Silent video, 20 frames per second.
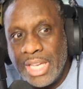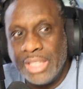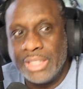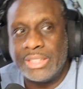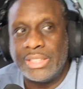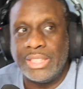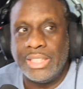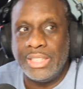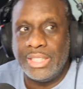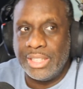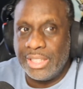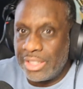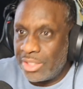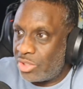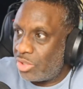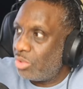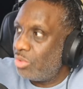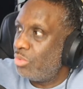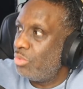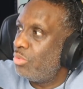And see the
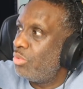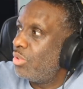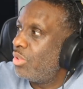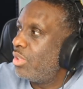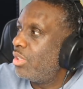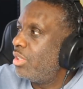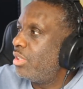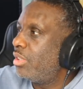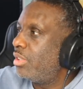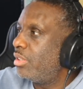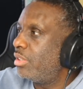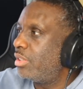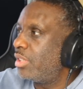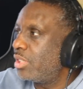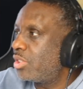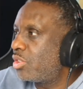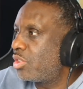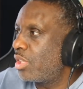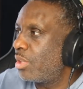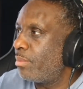issue
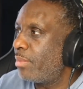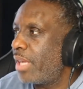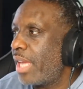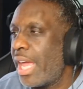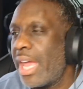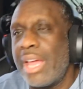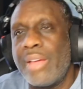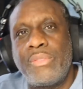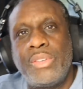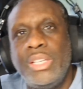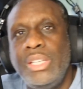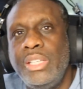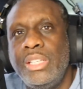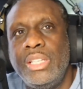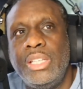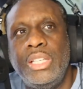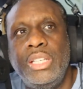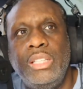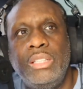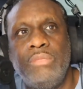this gentleman have,
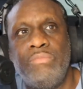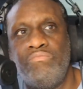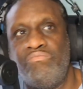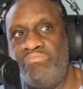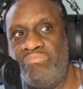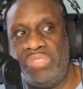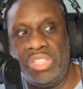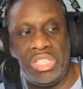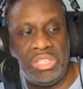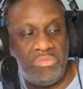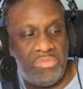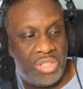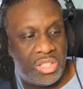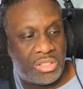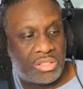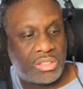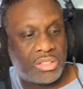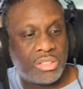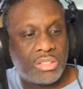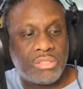he
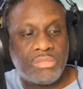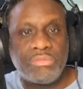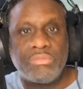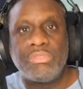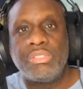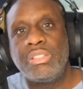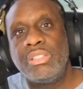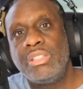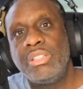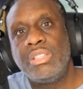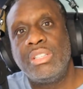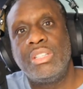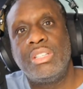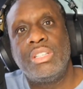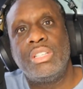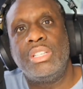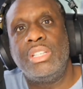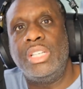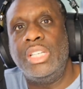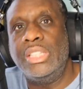wants to
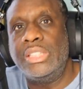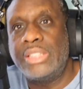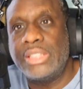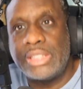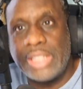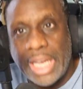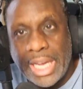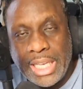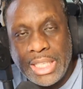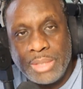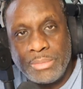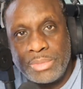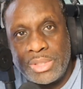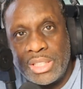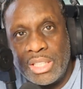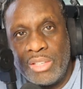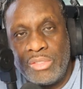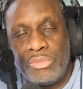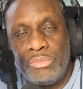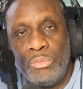entertain
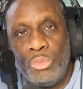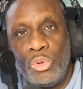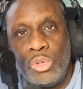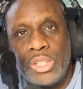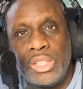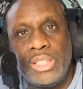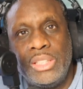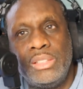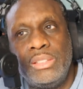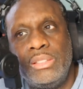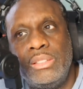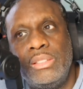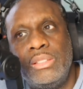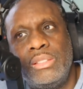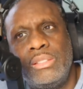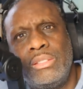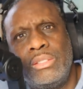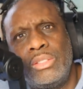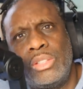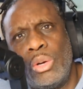himself more than
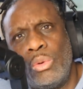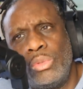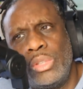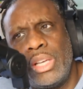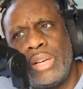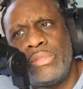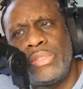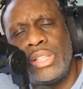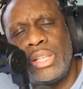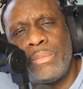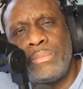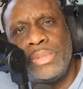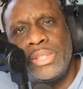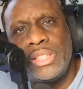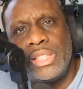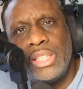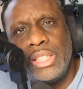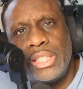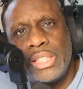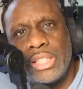go level up
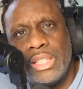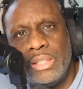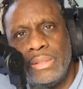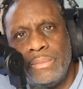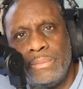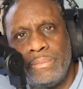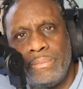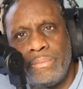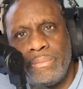his income.